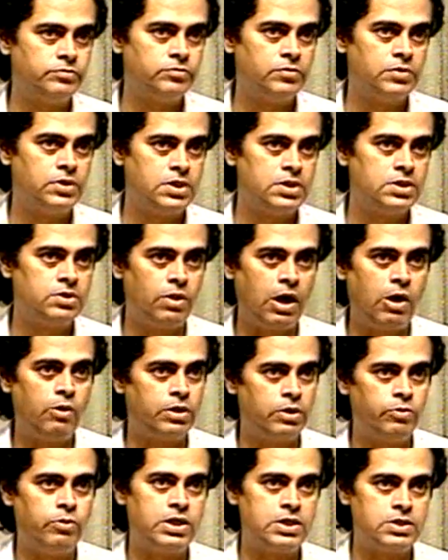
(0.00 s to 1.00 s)
This
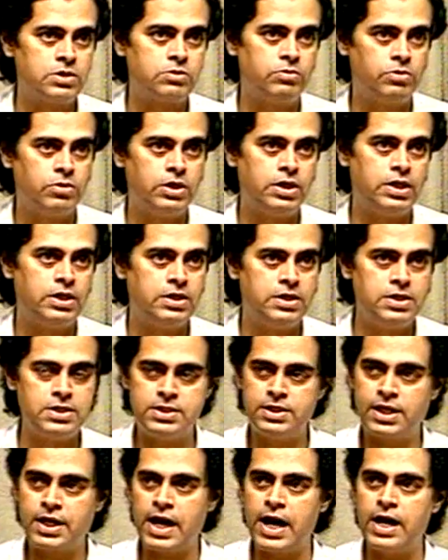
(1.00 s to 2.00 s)
is the
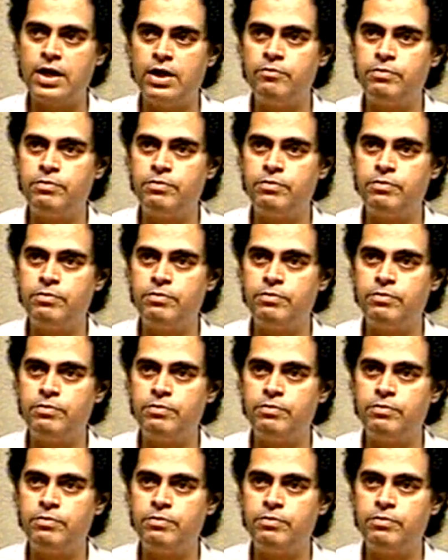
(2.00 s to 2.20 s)
kind of